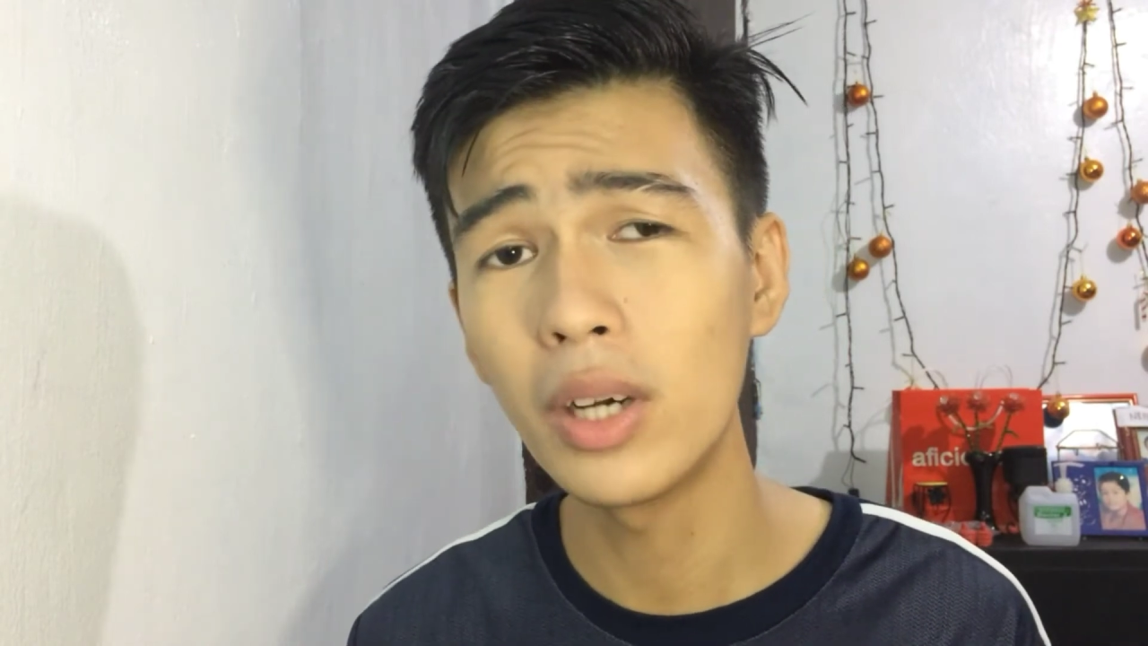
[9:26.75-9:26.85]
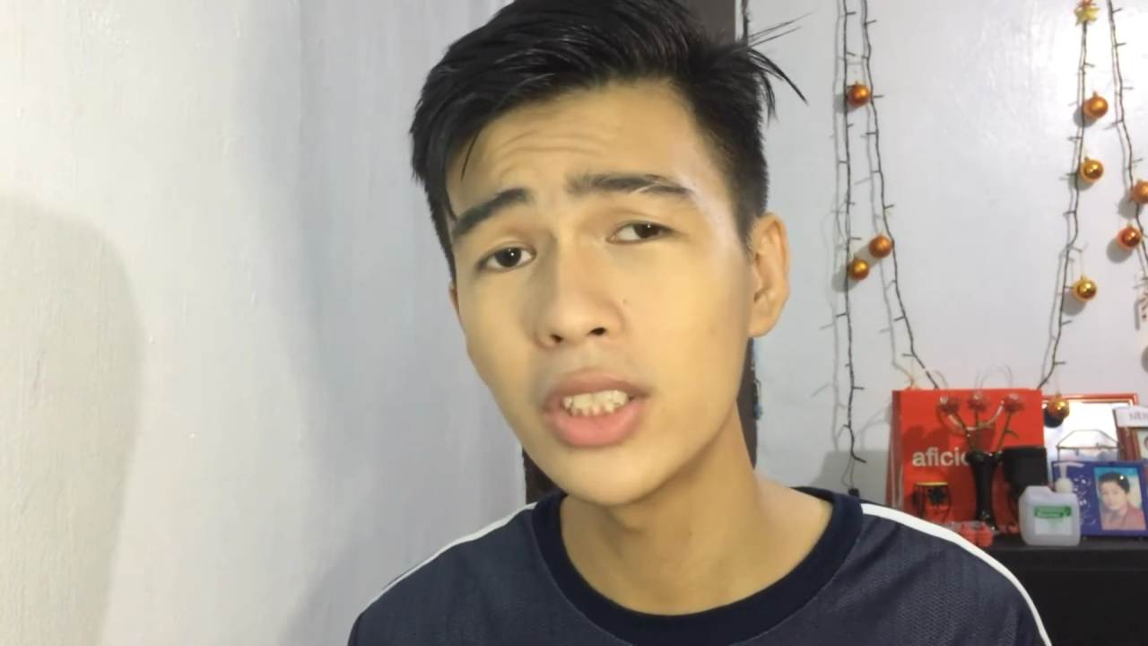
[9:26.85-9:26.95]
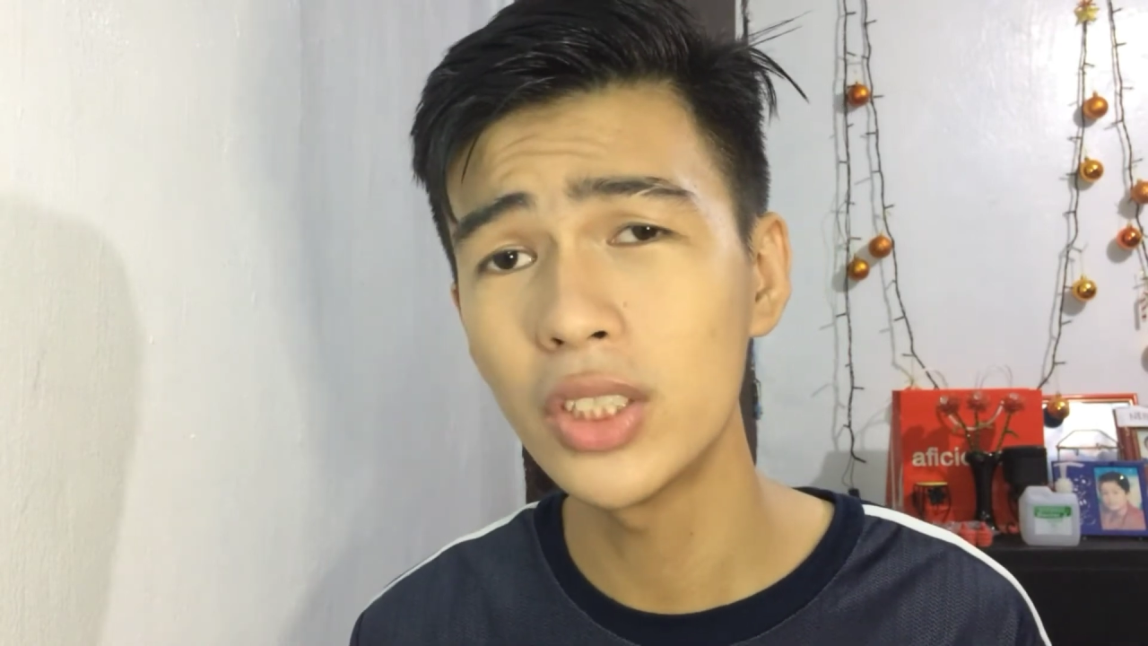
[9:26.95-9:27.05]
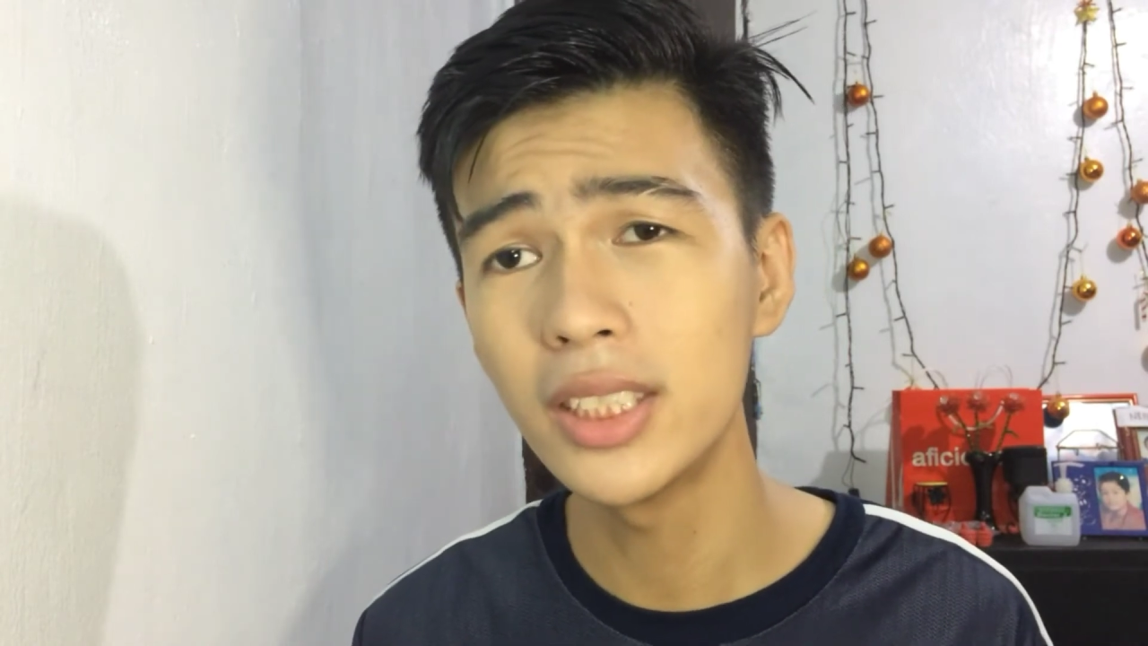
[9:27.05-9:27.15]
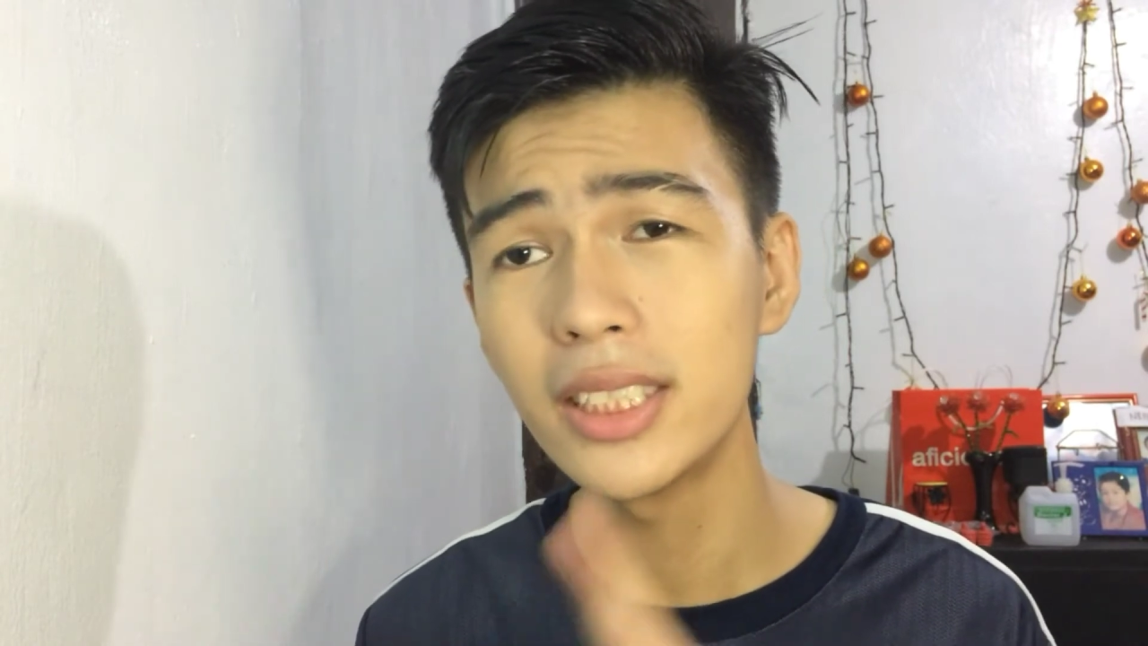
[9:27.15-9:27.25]

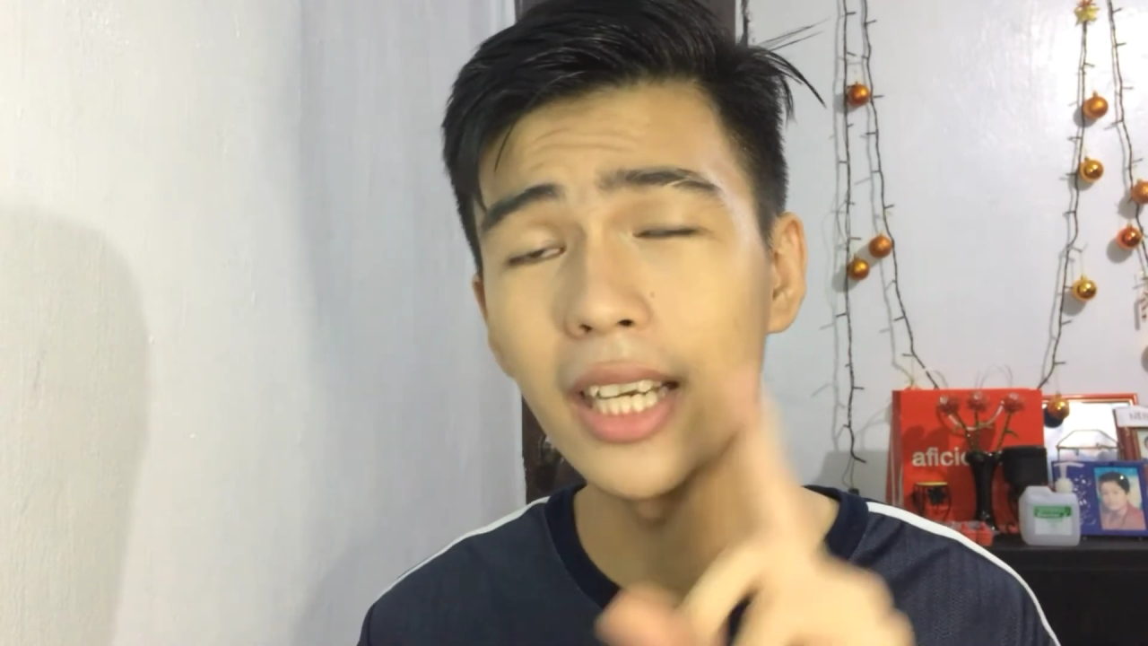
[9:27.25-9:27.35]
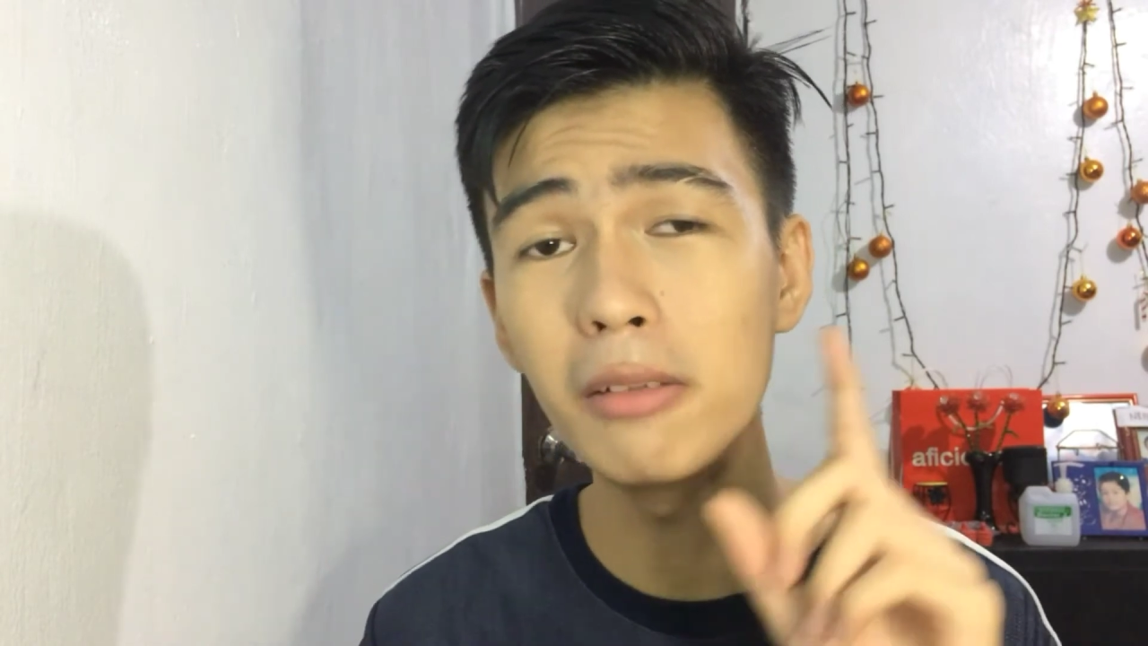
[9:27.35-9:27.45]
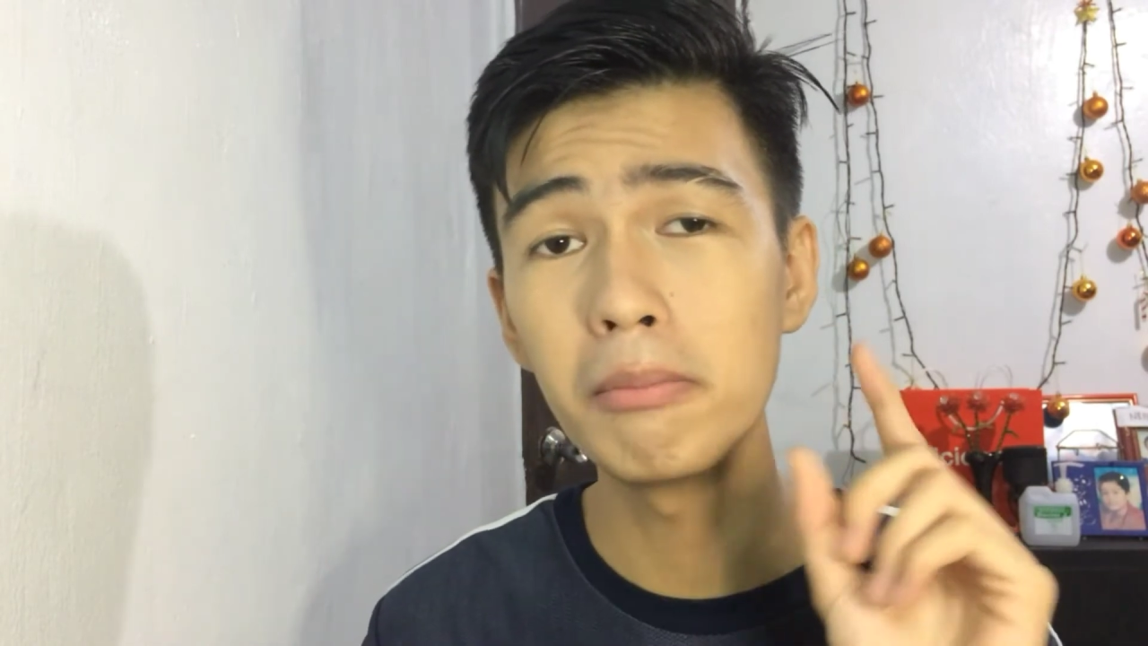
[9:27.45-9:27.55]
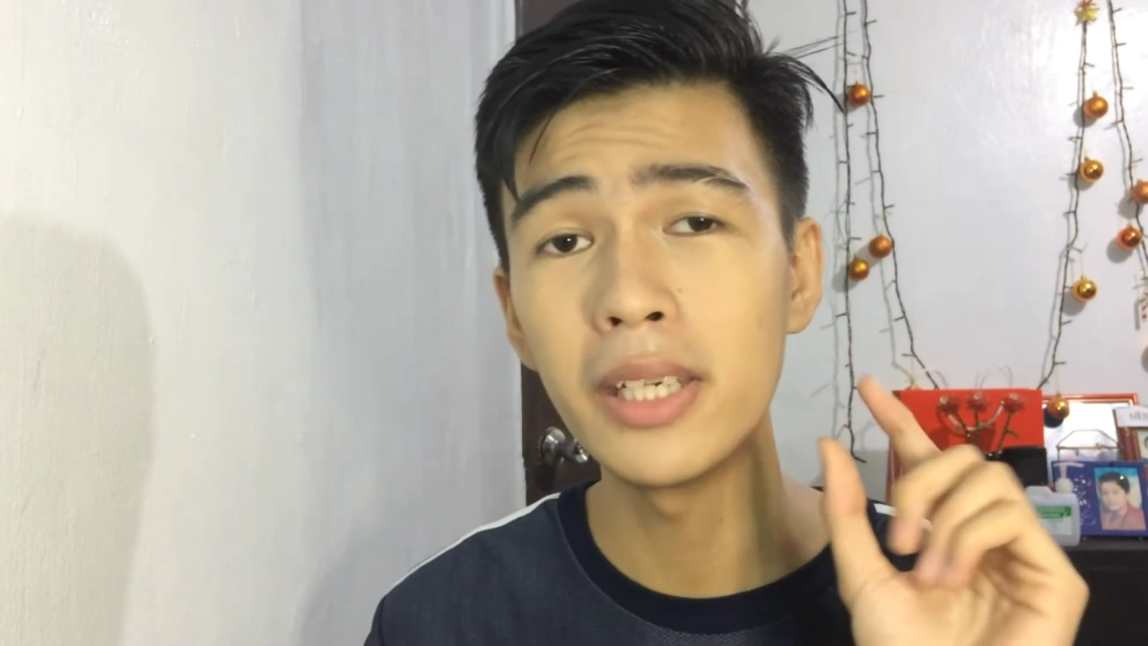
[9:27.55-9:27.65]
Watson's and